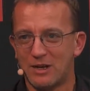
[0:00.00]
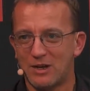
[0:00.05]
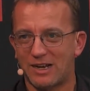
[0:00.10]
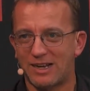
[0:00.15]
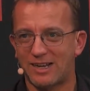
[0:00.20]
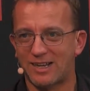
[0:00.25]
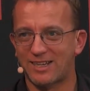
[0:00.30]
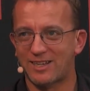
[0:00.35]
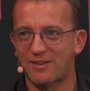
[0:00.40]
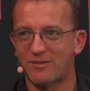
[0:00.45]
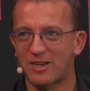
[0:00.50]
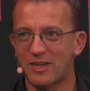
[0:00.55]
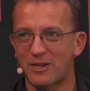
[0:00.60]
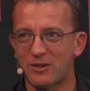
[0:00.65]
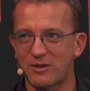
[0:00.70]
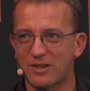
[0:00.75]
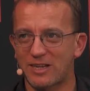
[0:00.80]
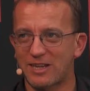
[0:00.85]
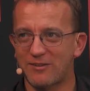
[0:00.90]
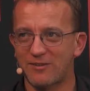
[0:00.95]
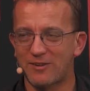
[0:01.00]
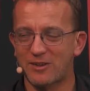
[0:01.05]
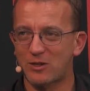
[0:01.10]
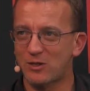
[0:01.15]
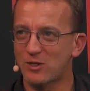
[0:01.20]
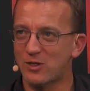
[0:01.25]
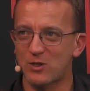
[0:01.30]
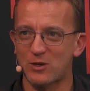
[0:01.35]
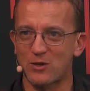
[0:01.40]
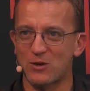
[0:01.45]
like giving
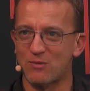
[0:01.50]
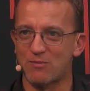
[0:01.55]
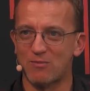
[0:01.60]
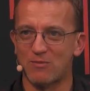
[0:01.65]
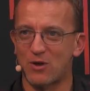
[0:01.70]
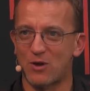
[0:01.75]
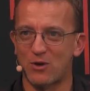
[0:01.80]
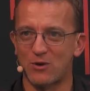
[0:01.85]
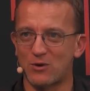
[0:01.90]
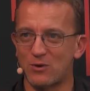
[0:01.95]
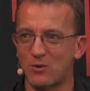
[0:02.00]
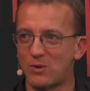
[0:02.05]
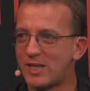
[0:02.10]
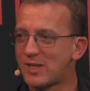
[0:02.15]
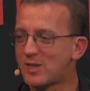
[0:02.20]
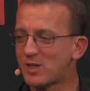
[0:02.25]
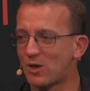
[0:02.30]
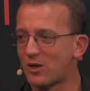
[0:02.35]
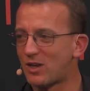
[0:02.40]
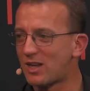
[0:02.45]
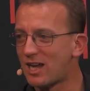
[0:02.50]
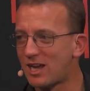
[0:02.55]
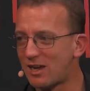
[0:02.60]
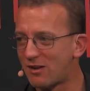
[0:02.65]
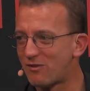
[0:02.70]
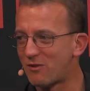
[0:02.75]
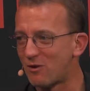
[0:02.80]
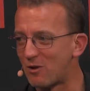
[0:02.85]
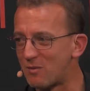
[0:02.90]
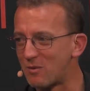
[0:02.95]
us a new lease on
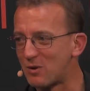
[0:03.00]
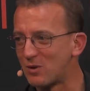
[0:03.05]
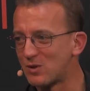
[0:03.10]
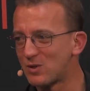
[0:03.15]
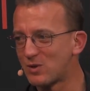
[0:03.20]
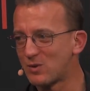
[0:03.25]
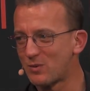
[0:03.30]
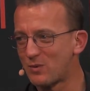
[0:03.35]
life almost.